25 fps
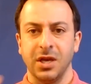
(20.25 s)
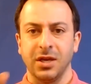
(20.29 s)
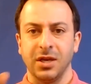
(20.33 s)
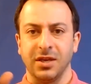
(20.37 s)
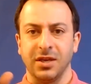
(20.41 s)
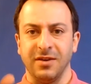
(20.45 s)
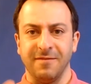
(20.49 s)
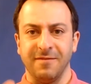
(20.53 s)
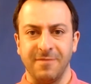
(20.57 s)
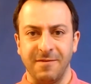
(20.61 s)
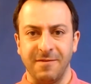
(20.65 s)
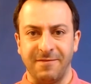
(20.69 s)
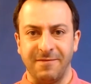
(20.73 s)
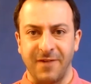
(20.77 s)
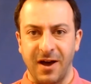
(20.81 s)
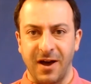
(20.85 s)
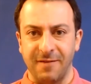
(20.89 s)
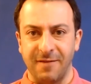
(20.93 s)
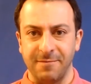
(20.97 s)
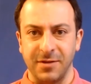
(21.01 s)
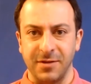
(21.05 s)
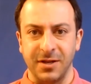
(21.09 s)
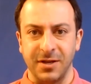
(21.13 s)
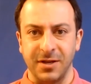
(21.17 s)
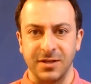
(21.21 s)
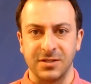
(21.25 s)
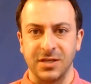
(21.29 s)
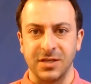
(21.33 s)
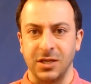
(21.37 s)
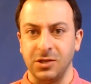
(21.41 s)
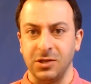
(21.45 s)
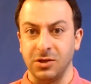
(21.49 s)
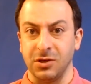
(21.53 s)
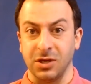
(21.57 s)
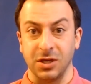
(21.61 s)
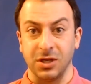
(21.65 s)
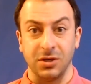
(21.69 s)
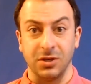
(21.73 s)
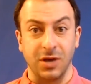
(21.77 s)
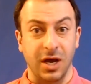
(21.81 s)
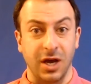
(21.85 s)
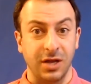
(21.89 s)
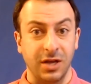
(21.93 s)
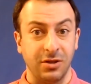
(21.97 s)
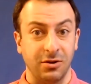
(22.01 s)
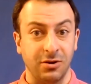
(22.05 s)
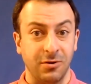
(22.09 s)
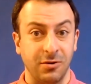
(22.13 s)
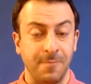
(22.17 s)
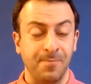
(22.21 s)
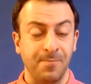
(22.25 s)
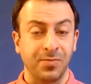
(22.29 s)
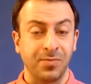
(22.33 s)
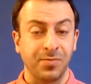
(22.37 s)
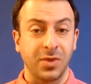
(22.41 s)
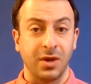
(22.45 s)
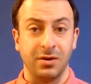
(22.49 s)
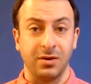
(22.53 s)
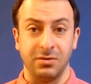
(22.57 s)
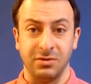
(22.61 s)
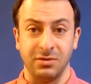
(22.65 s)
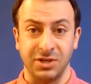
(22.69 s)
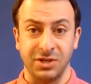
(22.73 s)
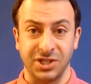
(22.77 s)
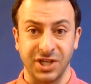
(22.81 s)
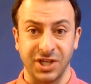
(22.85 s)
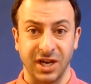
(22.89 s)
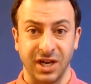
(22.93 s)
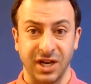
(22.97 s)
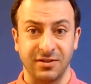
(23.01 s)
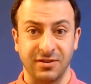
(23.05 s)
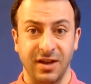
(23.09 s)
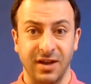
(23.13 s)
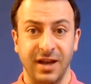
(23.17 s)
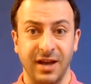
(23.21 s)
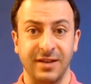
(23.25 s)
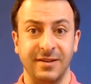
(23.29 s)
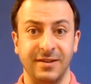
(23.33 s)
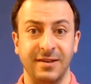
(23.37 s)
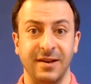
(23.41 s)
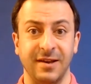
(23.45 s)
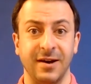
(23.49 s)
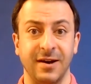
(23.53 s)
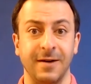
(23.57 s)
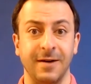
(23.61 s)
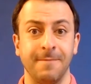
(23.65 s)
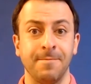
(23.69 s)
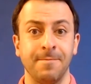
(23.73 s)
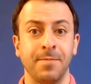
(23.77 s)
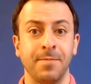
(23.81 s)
Give me 5 minutes and you can either reject the idea